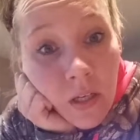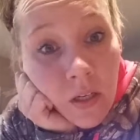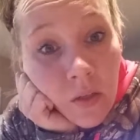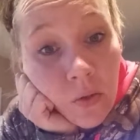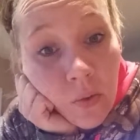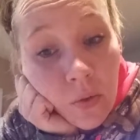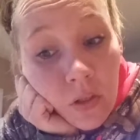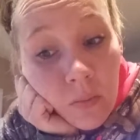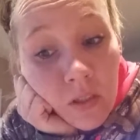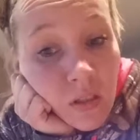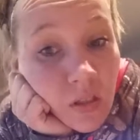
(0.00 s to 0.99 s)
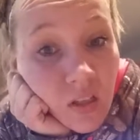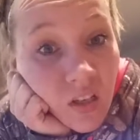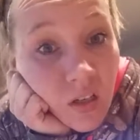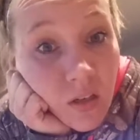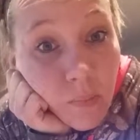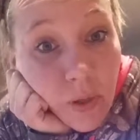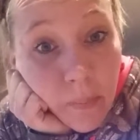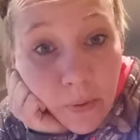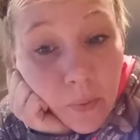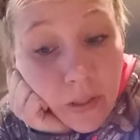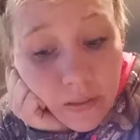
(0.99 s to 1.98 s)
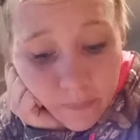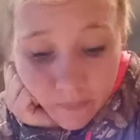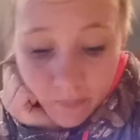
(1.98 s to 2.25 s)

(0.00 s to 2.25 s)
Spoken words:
how to do ornaments a proper way?